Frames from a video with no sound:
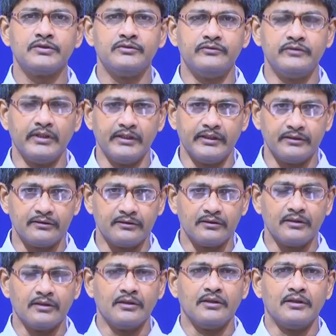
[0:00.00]
drilling
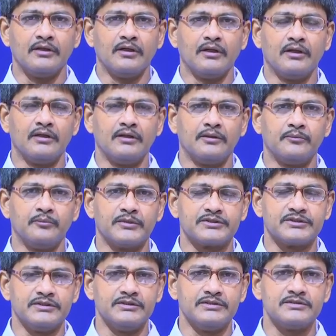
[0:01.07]

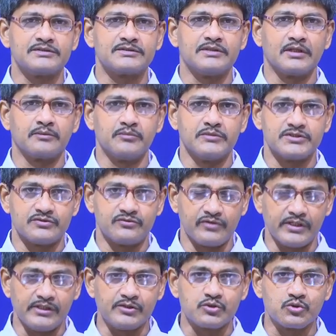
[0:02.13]
machines, that means
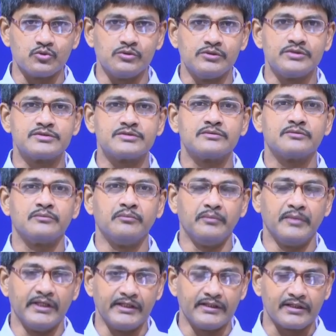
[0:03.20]
drill tools,
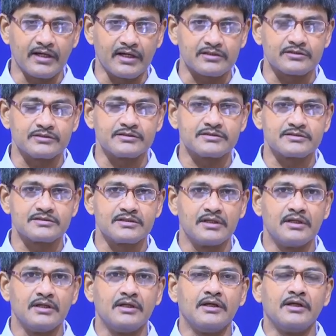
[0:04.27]
milling cutters,
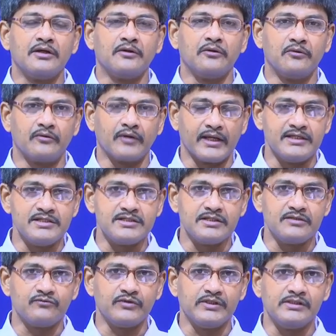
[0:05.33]

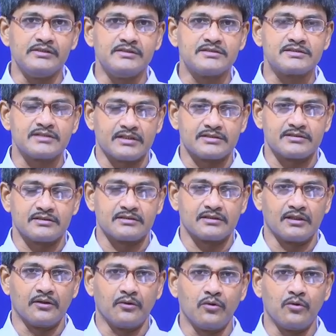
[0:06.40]
grinding wheels, etc.